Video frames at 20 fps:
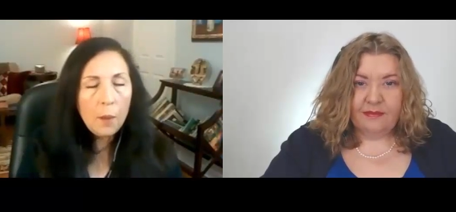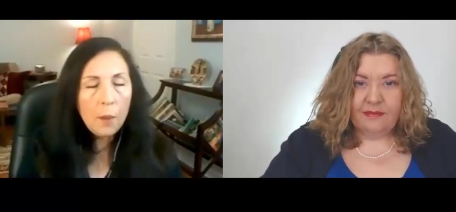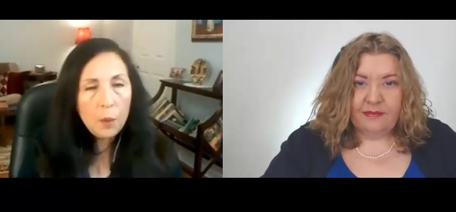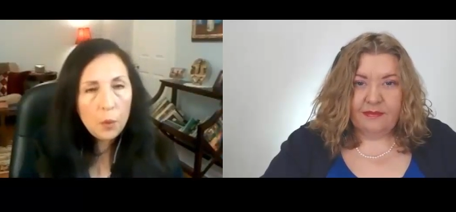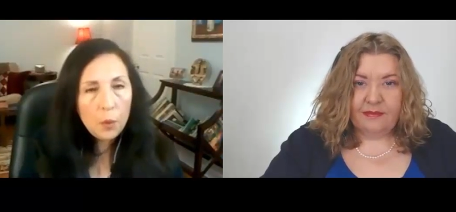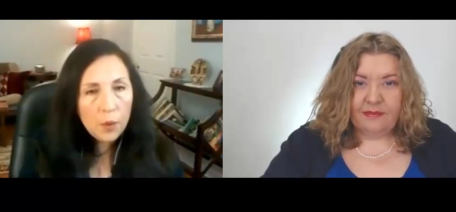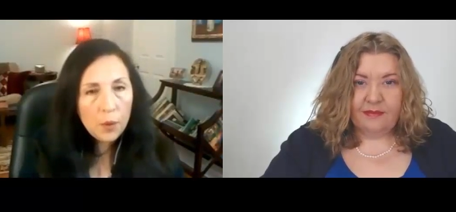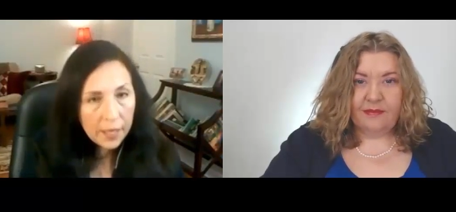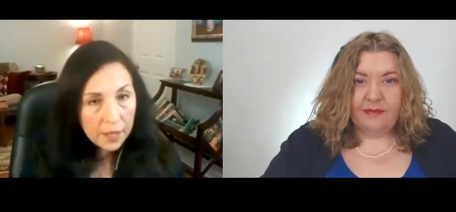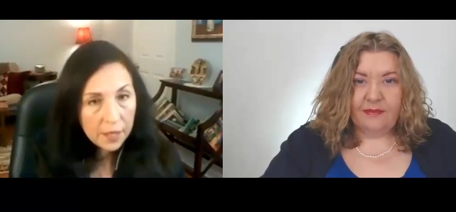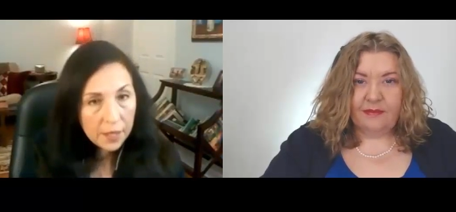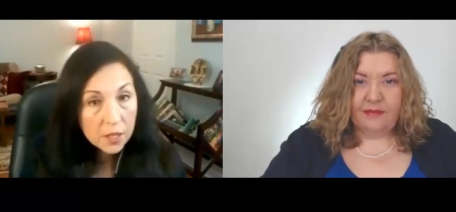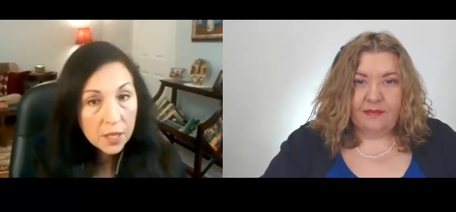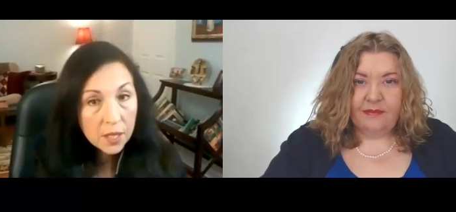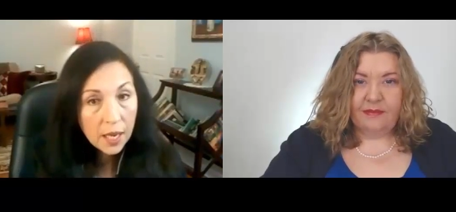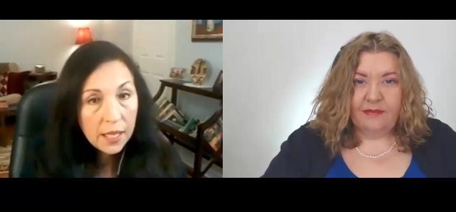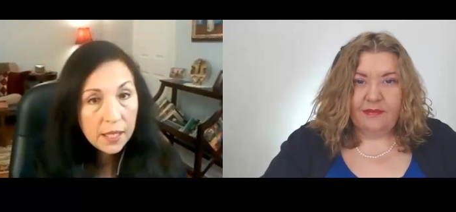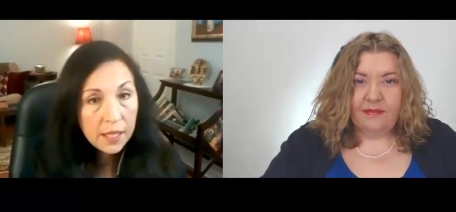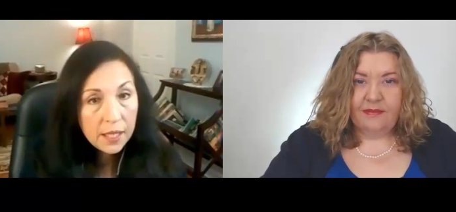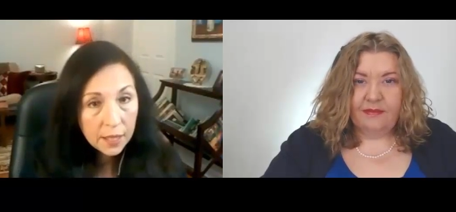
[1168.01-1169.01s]
Speaker 1: When I
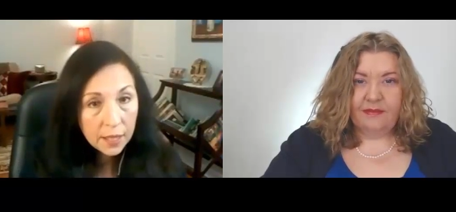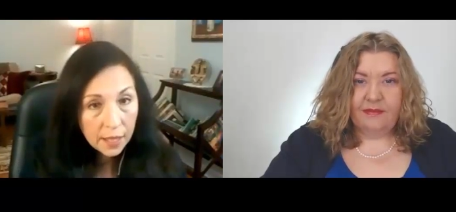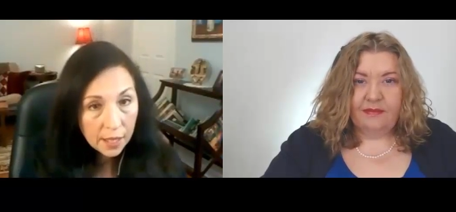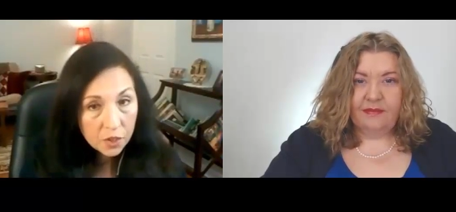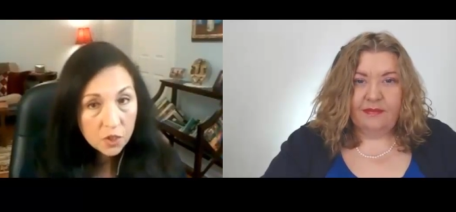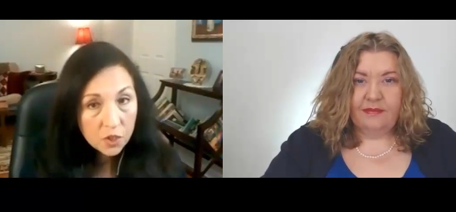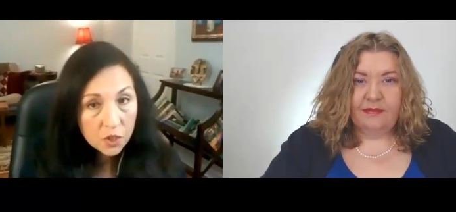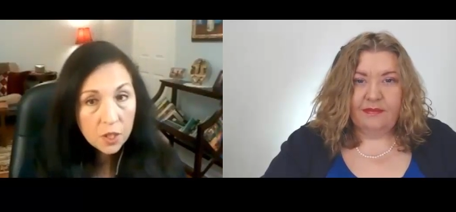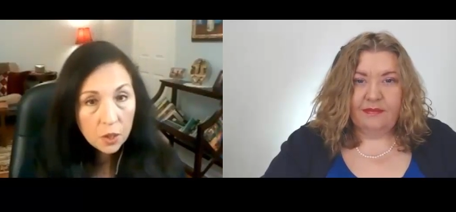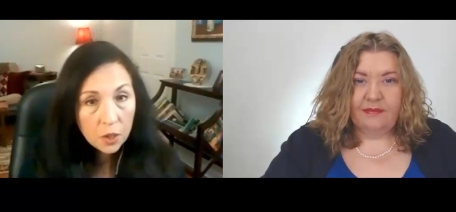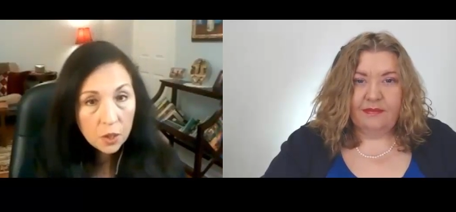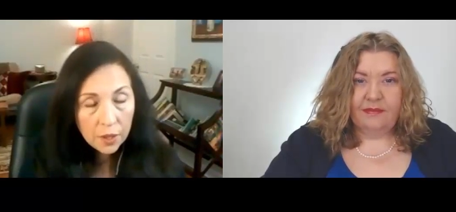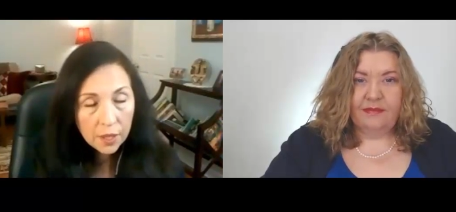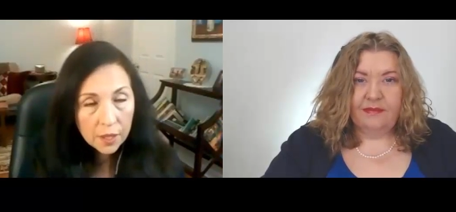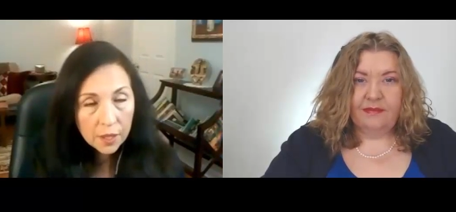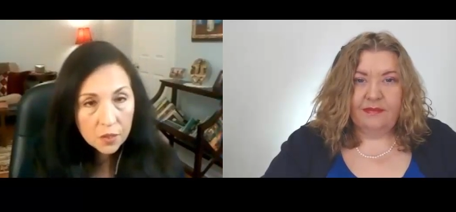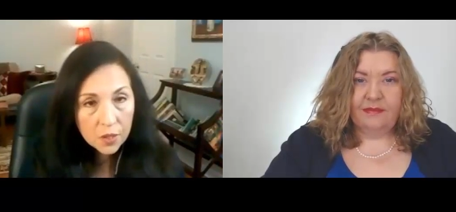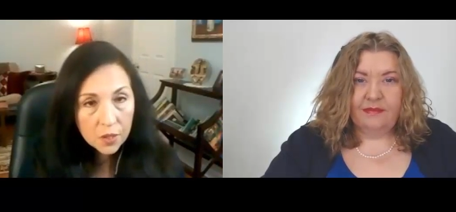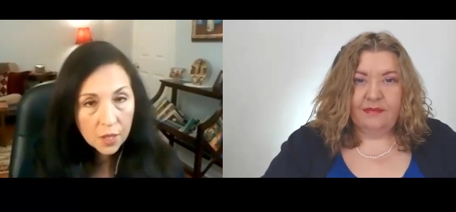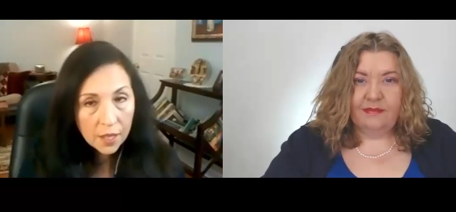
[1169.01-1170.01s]
decided to get
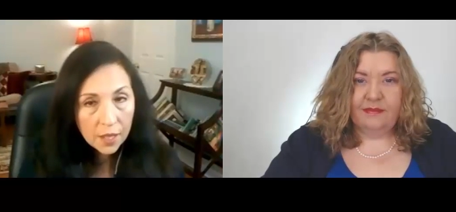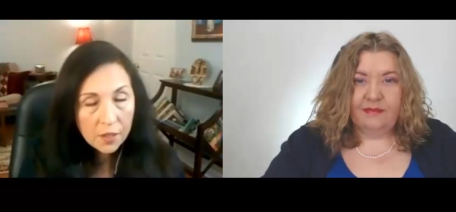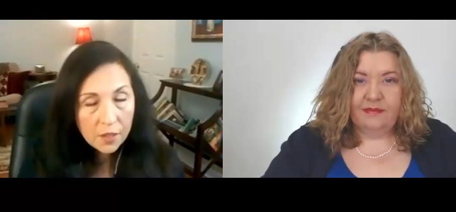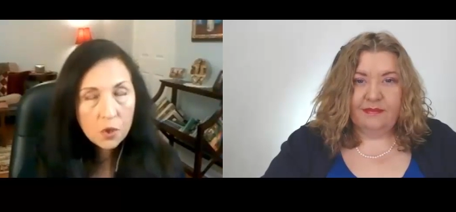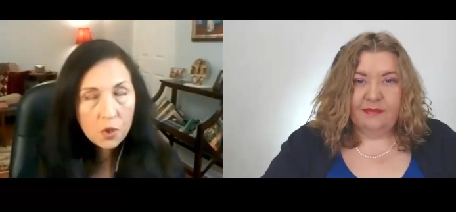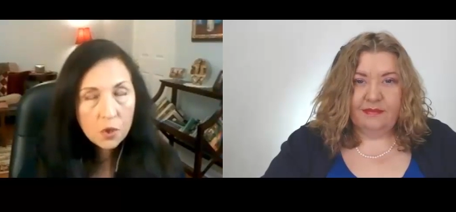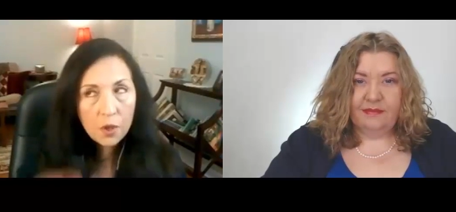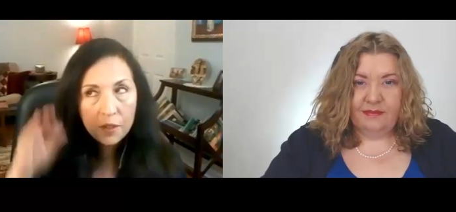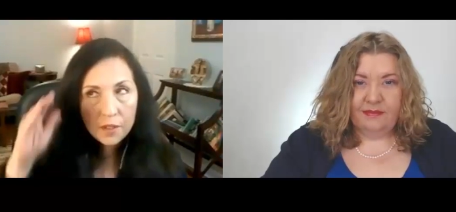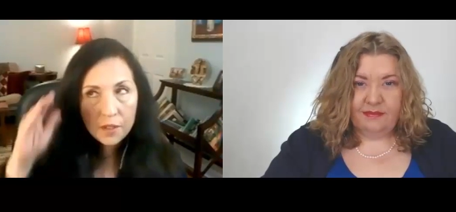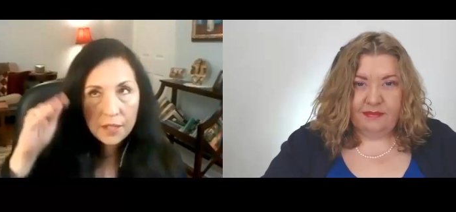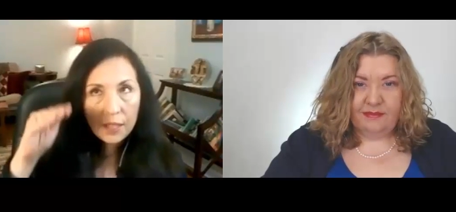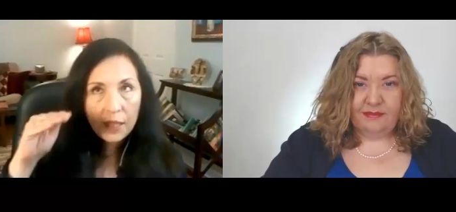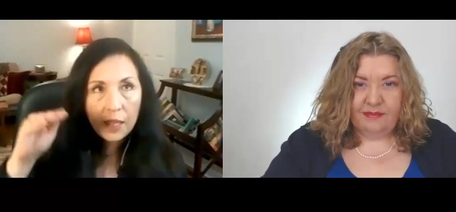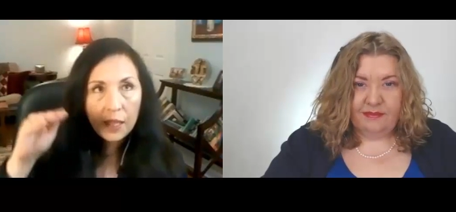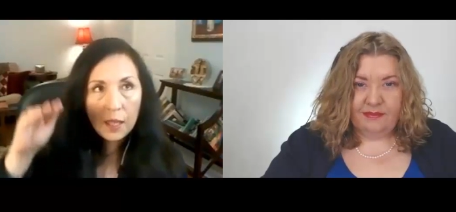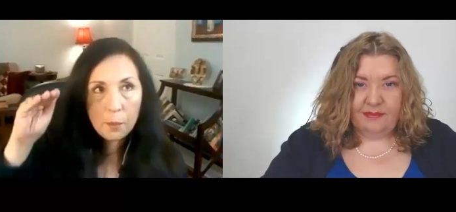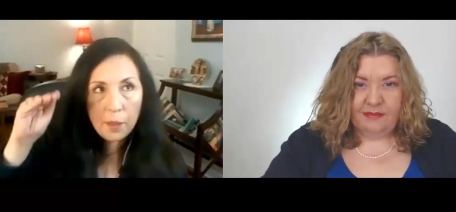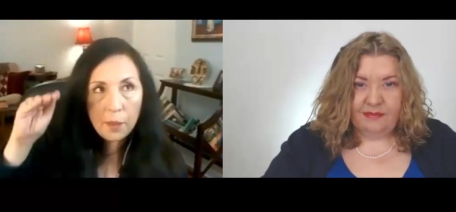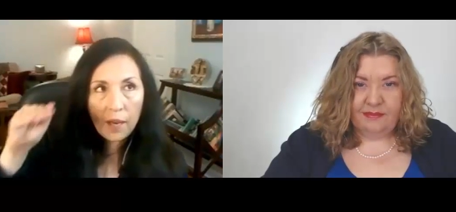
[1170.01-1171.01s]
serious and I started
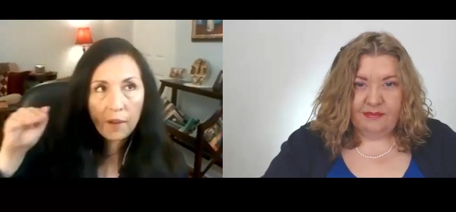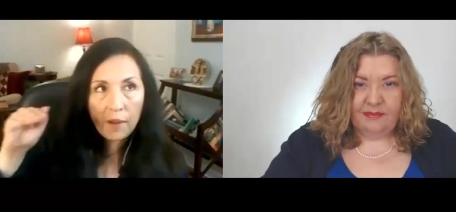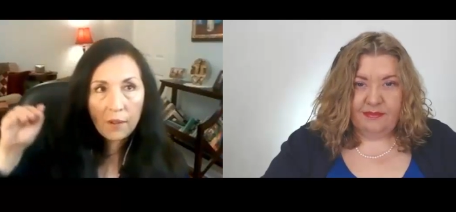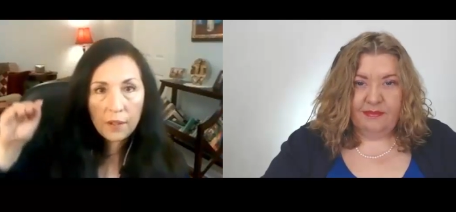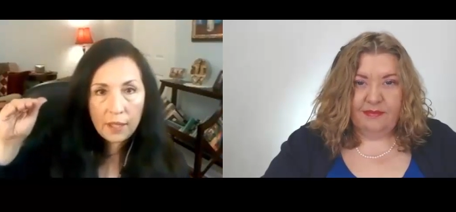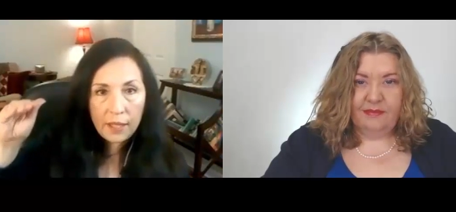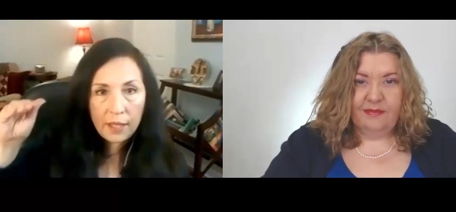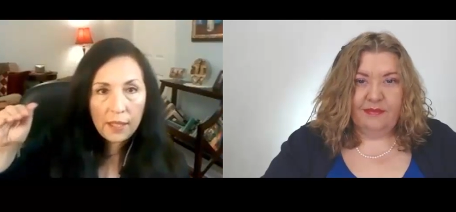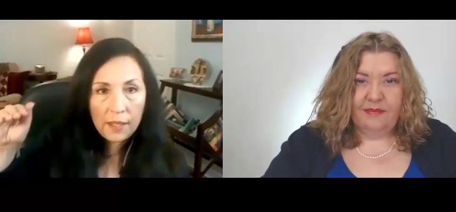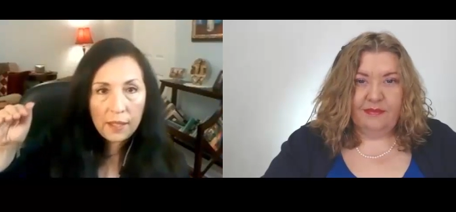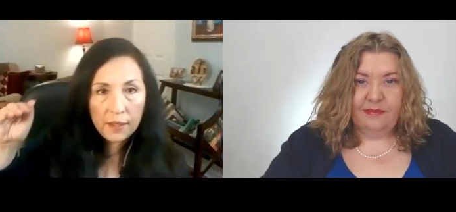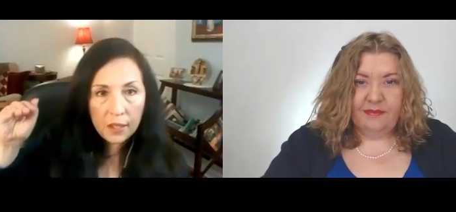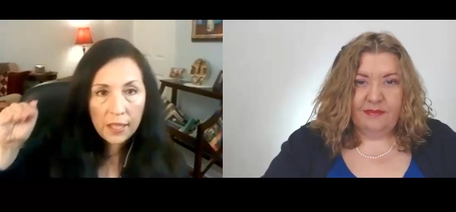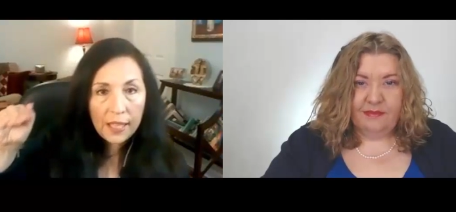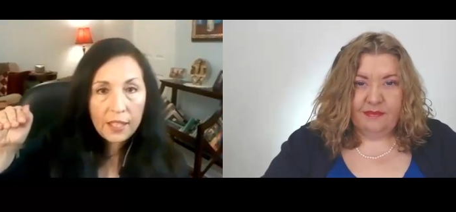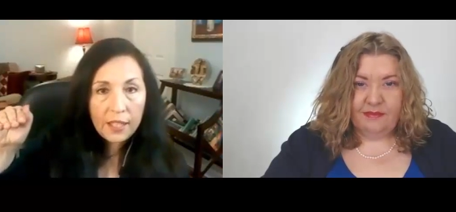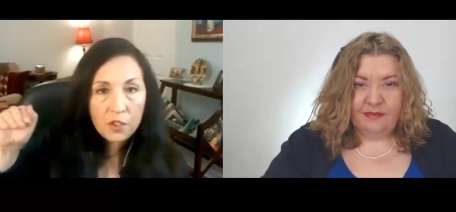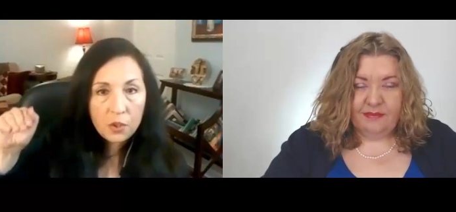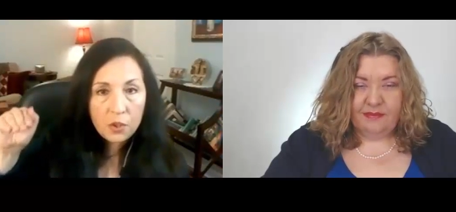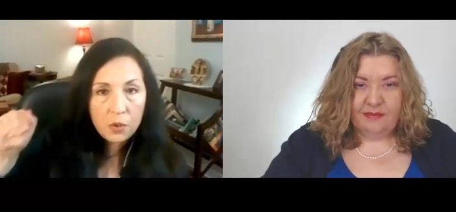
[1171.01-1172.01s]
thinking about it in
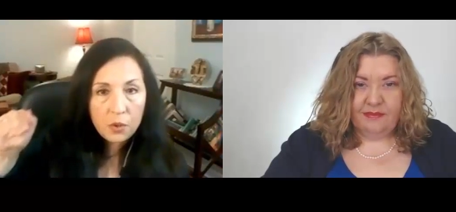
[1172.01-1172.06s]
late two